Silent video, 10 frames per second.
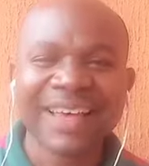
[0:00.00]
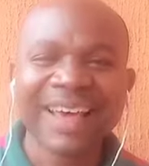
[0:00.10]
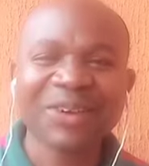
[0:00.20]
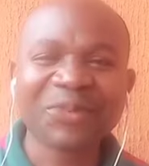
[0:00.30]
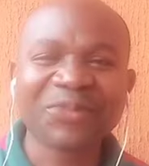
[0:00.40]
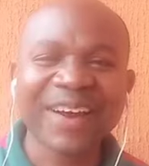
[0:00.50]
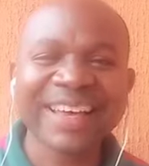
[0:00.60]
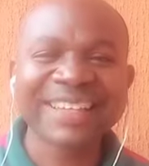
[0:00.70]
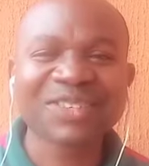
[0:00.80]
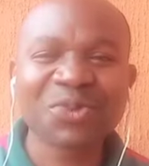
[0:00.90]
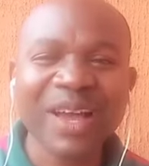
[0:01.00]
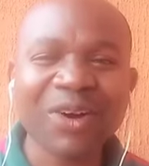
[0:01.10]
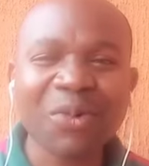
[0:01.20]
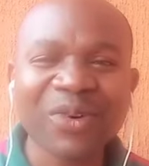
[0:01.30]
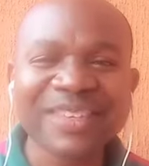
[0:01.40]
Hello friends,
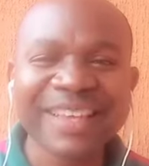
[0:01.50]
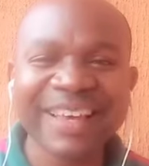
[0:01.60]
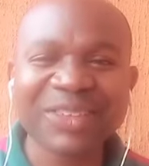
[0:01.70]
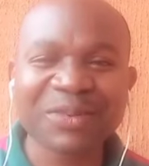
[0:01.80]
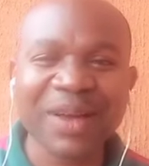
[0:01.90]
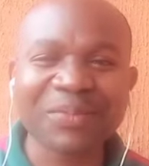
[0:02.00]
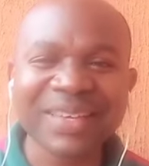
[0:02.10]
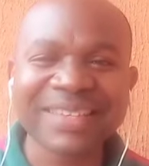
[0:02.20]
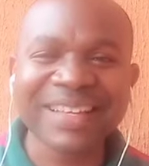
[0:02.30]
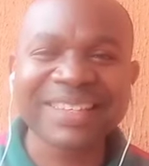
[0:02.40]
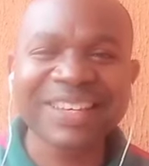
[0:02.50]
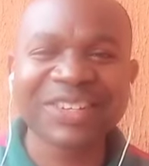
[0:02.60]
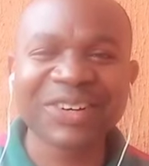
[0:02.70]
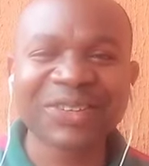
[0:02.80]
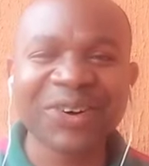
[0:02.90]
welcome once again to my
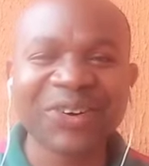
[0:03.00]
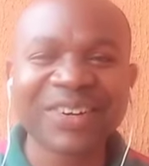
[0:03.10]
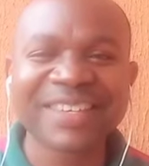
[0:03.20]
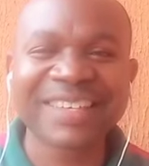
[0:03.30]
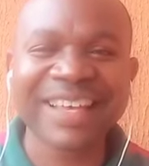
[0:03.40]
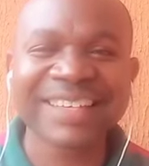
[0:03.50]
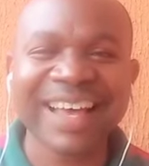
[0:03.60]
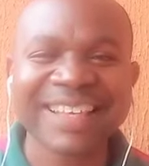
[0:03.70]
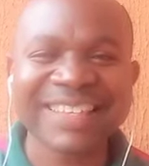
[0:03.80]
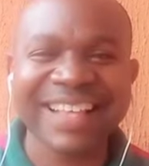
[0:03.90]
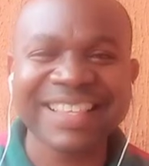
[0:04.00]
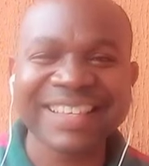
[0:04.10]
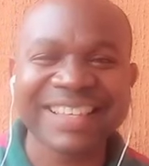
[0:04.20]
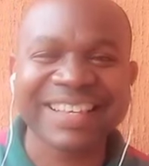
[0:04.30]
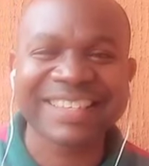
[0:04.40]
presentation on research and
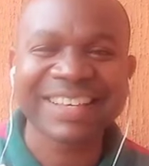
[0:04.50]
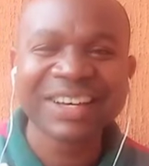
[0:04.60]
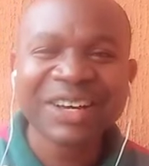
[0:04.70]
statistics.